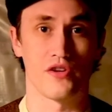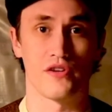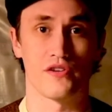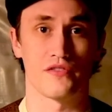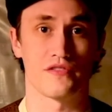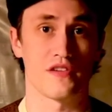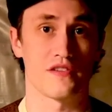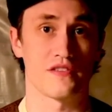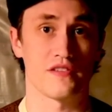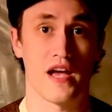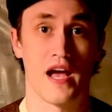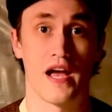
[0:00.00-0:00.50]

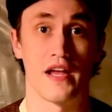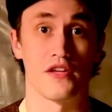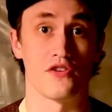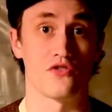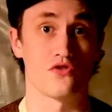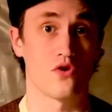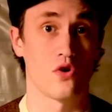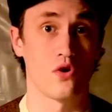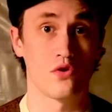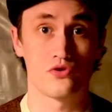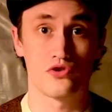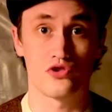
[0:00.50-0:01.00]
society's
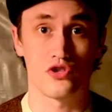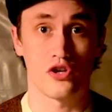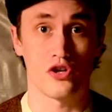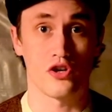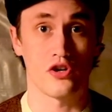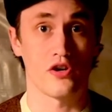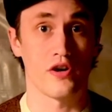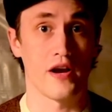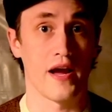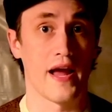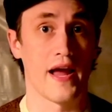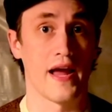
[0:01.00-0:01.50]

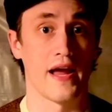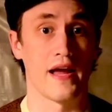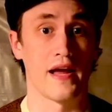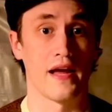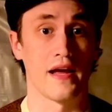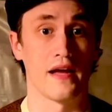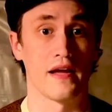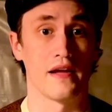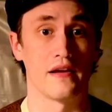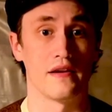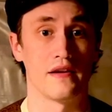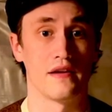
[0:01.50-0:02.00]
culture
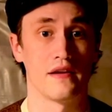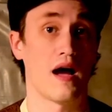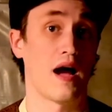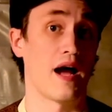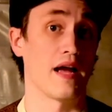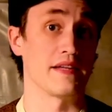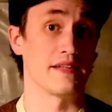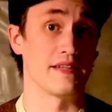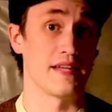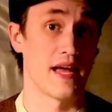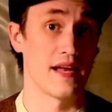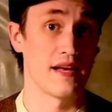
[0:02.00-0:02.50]
and
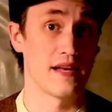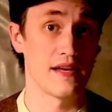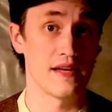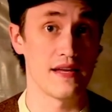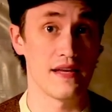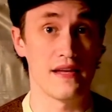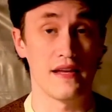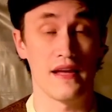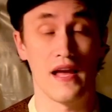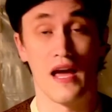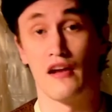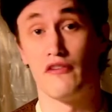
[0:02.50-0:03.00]

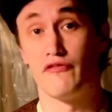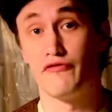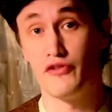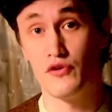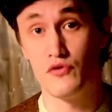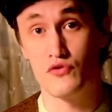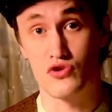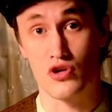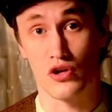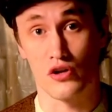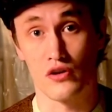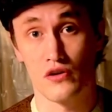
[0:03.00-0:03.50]
identity and
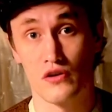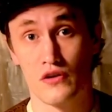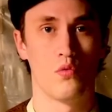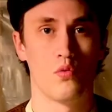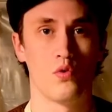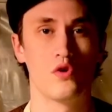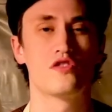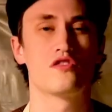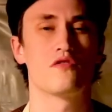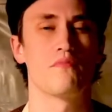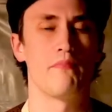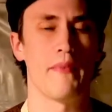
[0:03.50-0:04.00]
future,
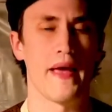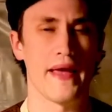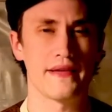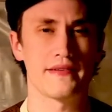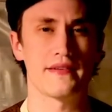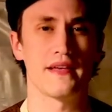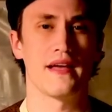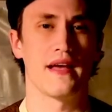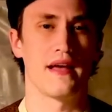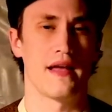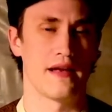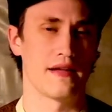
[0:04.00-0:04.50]
which makes
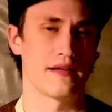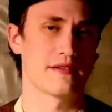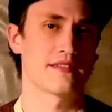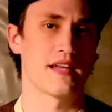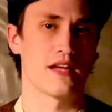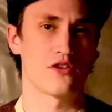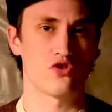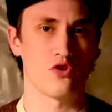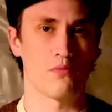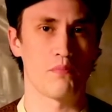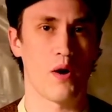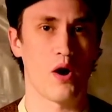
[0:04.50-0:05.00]
it an
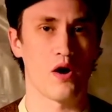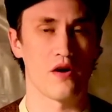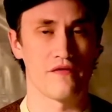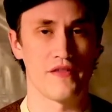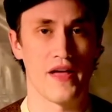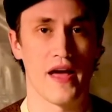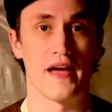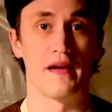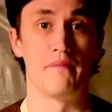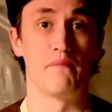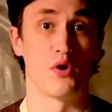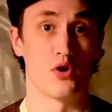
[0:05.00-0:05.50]
essential part of
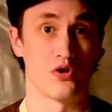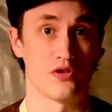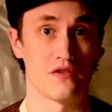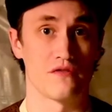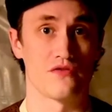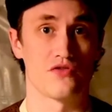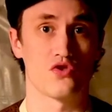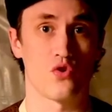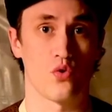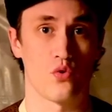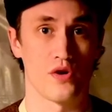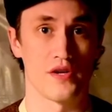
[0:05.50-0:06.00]
that immersive
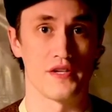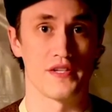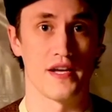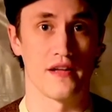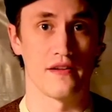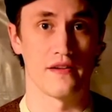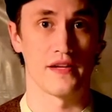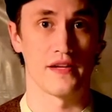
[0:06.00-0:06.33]
storytelling.